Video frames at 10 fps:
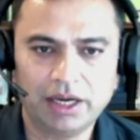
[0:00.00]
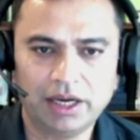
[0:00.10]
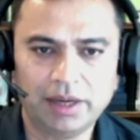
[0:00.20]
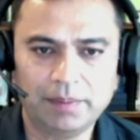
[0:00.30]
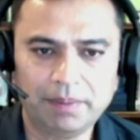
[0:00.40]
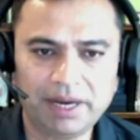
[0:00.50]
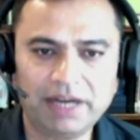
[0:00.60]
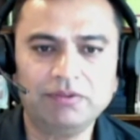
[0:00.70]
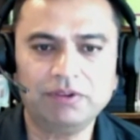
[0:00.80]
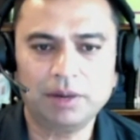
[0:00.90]
uh,
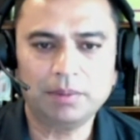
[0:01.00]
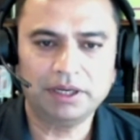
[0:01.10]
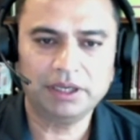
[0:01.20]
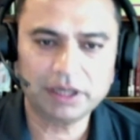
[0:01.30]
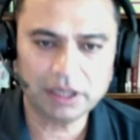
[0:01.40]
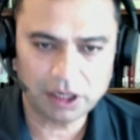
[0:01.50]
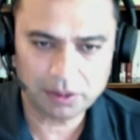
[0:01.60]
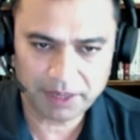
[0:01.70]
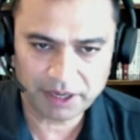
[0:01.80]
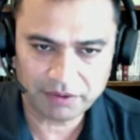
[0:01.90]
platform under Cloud
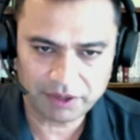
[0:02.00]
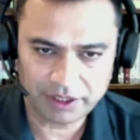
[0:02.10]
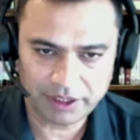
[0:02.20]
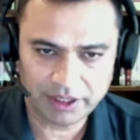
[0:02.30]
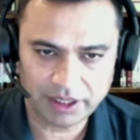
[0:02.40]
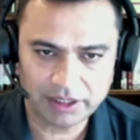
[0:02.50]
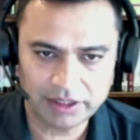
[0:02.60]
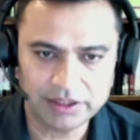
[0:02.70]
Pak for data.